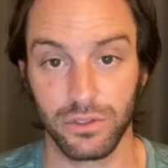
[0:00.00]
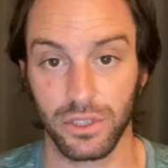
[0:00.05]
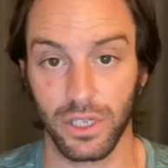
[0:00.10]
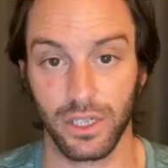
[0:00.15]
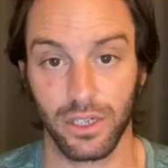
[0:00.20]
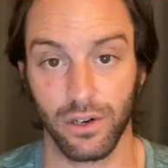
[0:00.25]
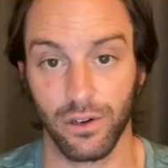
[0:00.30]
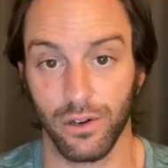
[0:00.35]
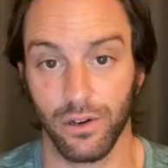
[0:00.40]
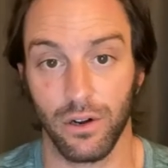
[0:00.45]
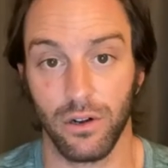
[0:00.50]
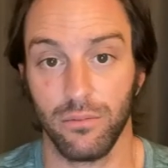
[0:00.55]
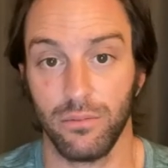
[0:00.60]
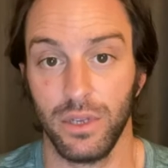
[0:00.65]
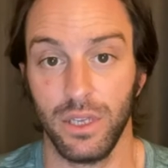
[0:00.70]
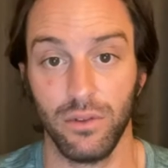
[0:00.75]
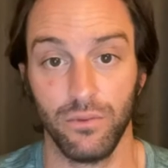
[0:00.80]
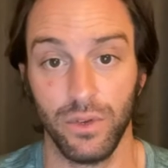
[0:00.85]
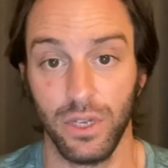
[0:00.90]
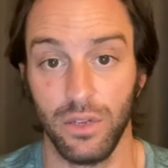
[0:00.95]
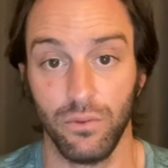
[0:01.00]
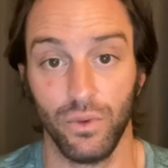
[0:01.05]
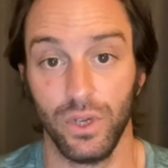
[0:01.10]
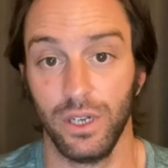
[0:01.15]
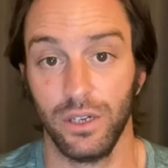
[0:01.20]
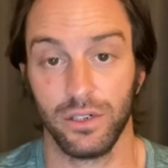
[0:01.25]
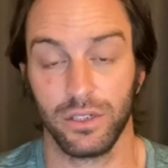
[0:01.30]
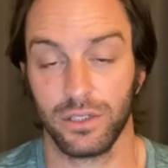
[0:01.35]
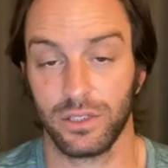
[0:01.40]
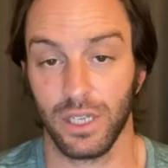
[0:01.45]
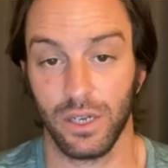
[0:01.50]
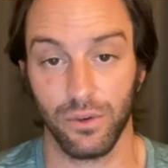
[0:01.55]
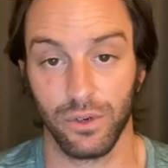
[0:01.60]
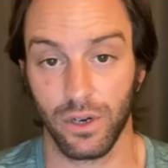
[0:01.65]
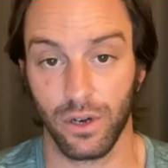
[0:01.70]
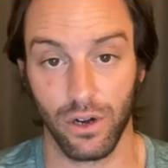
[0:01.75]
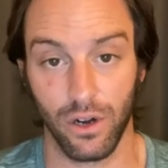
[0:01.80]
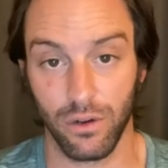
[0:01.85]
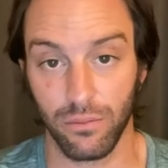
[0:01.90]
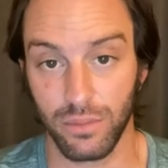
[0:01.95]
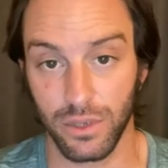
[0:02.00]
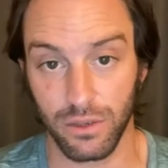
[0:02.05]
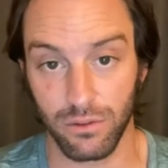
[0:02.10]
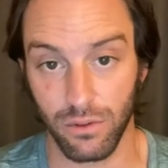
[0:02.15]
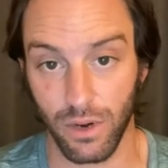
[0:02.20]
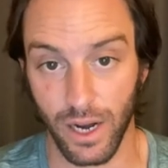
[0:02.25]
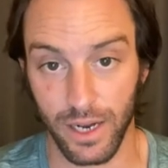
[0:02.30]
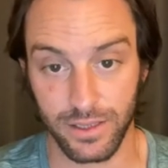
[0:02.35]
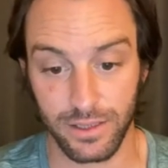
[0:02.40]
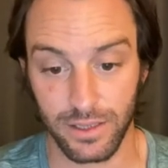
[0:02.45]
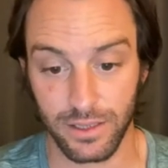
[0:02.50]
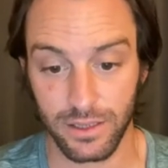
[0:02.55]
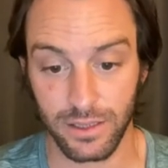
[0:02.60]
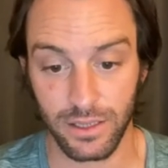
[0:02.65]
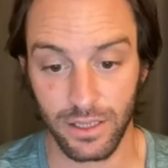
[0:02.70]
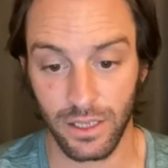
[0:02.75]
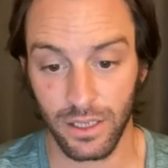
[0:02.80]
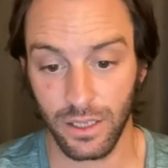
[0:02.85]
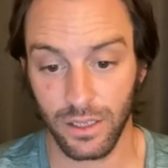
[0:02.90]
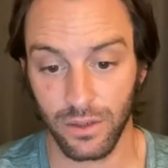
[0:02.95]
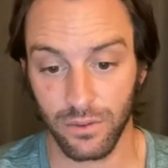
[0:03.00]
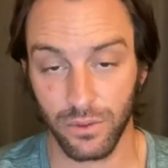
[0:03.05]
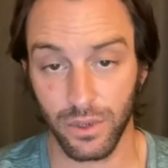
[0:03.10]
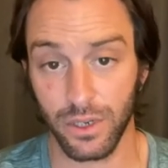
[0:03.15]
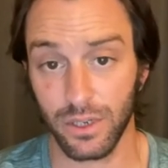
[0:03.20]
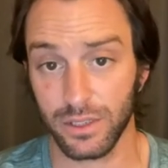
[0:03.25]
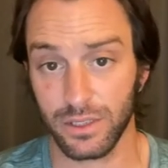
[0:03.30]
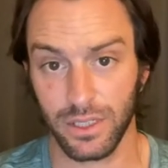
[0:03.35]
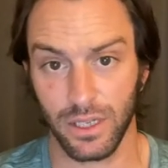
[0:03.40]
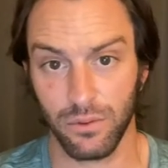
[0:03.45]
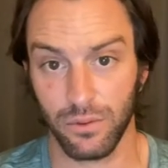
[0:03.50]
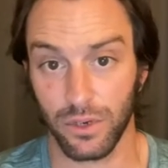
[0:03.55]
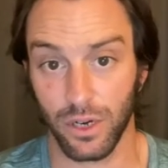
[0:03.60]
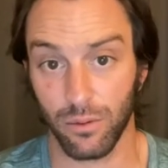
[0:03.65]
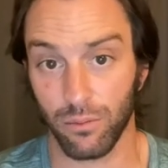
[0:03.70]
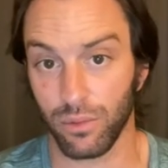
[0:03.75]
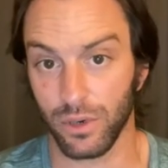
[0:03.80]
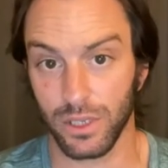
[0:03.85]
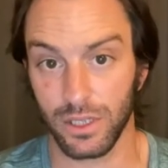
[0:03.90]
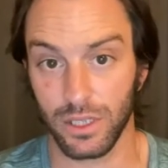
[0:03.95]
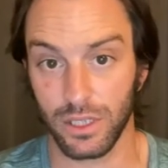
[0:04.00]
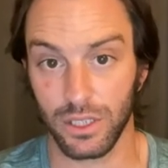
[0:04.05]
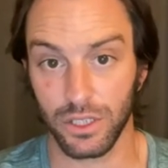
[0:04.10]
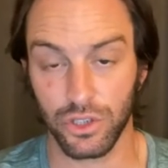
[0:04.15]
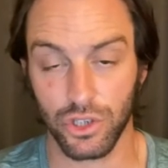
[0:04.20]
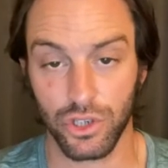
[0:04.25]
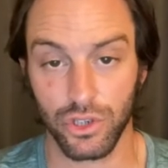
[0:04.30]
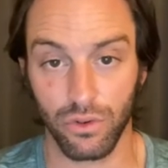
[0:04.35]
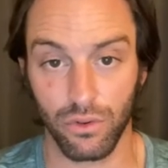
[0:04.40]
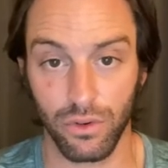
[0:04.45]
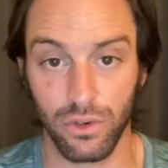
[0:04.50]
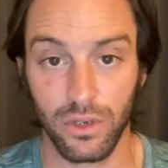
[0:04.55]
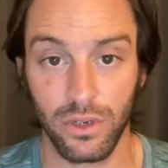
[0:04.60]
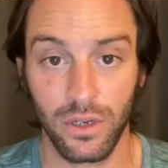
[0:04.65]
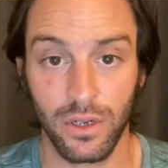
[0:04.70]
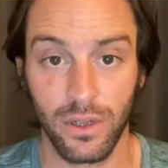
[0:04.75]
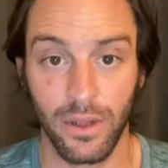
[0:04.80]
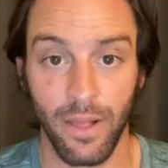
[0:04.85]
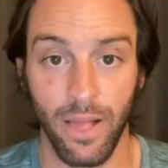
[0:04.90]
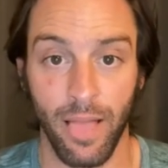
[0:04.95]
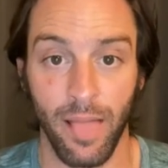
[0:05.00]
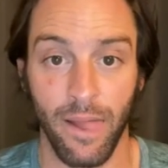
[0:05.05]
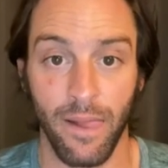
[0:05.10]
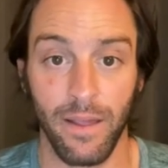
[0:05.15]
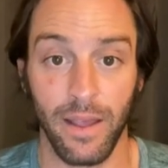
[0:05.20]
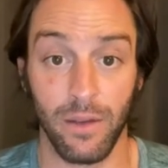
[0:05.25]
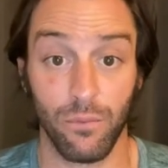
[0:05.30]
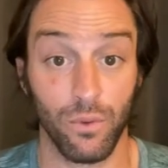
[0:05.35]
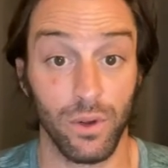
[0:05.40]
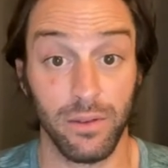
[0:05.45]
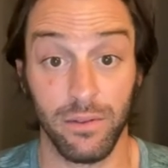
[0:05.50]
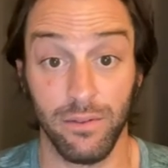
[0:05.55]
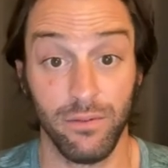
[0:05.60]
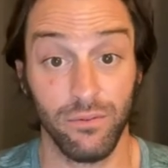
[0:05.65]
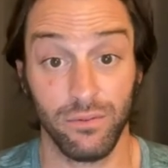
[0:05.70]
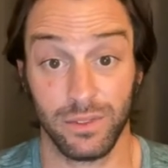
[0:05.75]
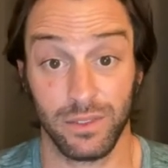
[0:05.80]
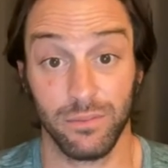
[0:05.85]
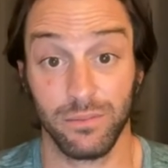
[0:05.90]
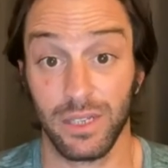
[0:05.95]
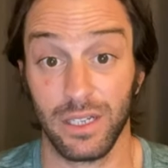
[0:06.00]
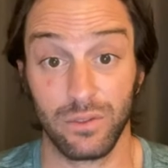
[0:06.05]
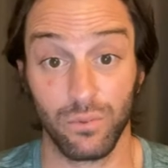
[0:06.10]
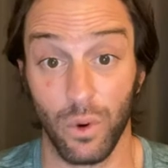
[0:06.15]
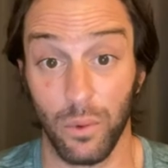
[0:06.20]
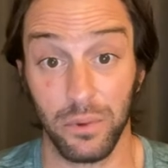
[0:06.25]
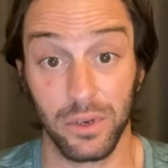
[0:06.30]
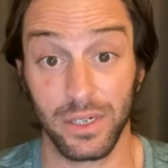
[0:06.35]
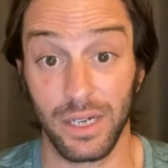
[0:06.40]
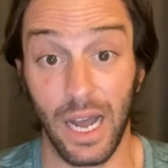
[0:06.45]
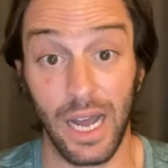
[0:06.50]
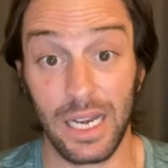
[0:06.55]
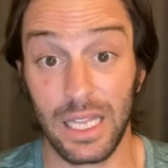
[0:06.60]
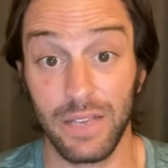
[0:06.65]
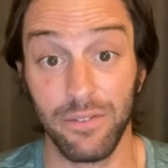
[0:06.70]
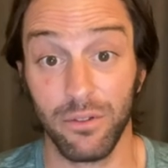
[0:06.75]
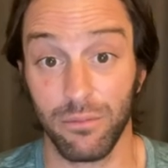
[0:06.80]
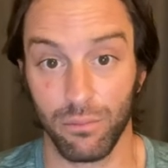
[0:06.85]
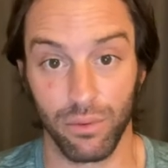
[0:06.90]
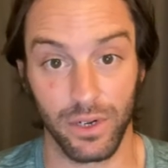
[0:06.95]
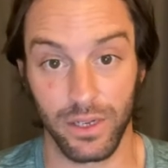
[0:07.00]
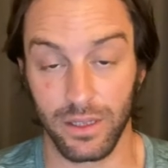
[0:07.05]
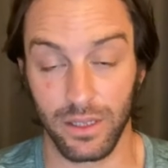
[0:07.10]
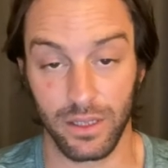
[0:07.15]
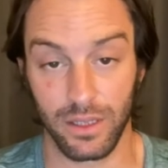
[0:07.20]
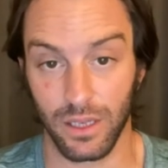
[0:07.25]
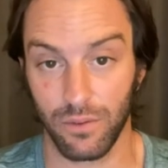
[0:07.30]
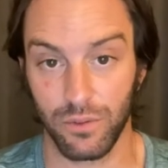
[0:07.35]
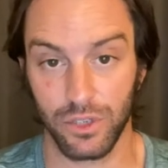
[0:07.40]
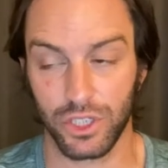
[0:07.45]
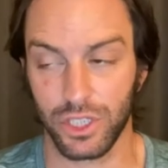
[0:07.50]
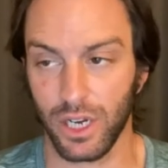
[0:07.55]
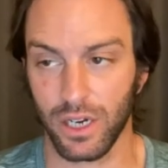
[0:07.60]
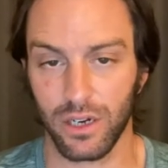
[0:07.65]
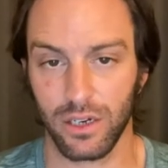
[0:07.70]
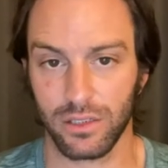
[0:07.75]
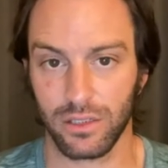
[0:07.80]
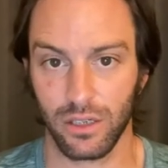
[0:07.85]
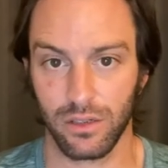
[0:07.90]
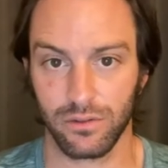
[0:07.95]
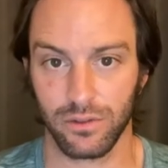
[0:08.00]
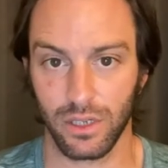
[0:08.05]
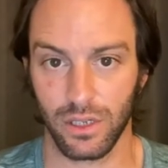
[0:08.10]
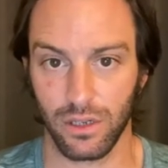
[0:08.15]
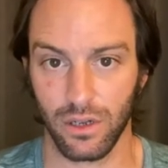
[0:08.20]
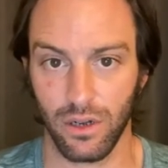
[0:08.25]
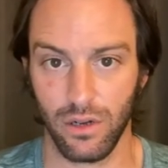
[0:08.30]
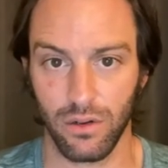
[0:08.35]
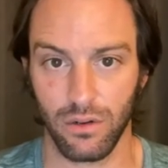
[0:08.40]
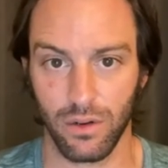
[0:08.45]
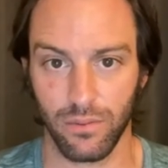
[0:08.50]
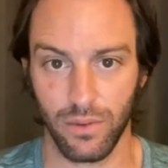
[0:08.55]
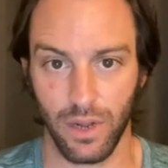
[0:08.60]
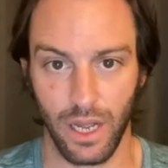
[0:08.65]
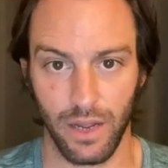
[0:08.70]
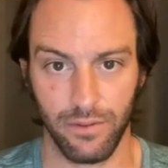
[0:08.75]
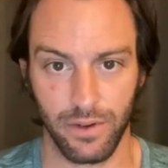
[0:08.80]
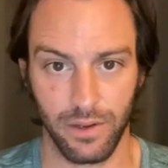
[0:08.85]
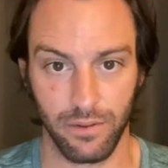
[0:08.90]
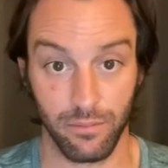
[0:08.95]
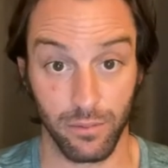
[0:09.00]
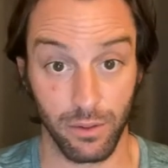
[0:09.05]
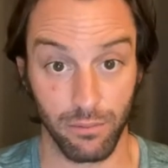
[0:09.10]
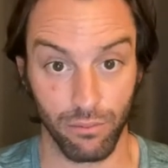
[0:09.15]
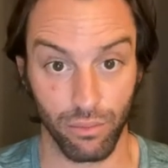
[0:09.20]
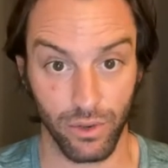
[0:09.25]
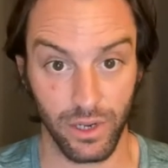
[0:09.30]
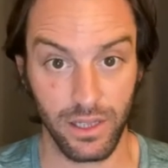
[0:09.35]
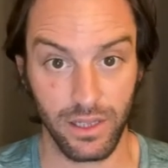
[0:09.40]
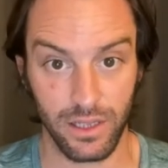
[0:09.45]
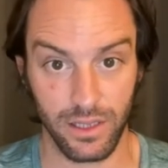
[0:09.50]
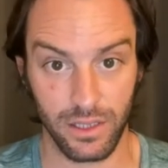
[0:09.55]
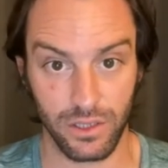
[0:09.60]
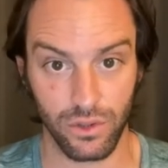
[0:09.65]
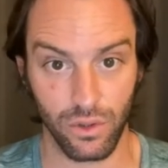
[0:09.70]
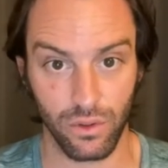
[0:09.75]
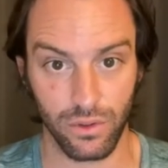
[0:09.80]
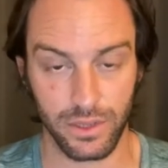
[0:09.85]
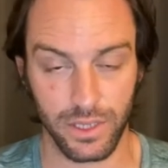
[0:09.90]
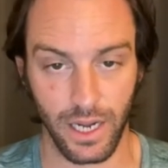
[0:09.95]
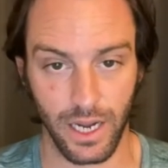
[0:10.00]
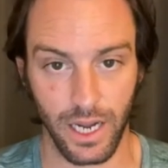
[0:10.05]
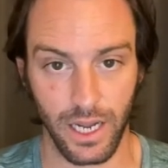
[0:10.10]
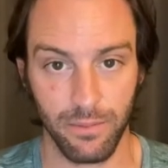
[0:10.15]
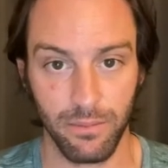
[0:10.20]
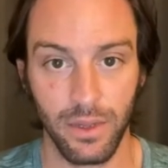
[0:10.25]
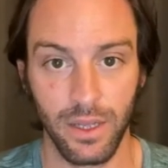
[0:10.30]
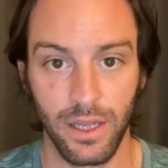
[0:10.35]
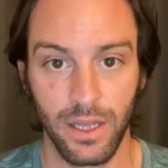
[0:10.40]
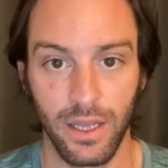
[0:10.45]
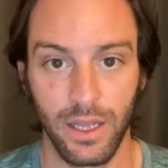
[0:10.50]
like our heartbeat we we understand when our heartbeat rises we understand when our breathing gets short and when, even when, sometimes when we're not even breathing, then we check ourselves like, oh, I haven't even been breathing this whole time.